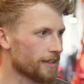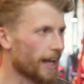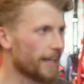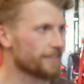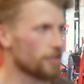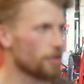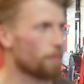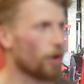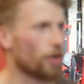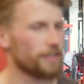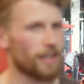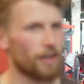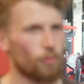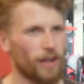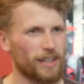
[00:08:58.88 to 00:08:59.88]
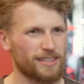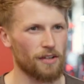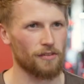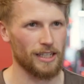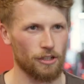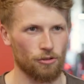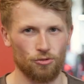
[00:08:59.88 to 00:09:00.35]
that is at the point now where
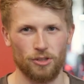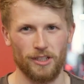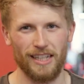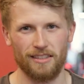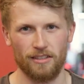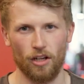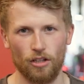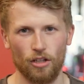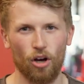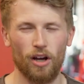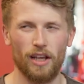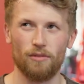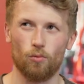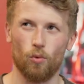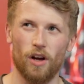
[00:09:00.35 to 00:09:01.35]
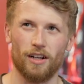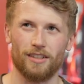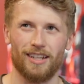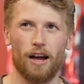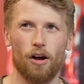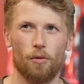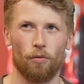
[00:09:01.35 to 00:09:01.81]
1,700 isn't a lot. It
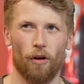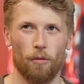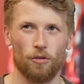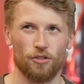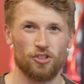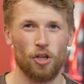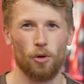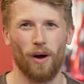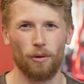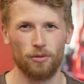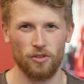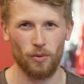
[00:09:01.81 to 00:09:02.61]
works out at pretty much 2 hours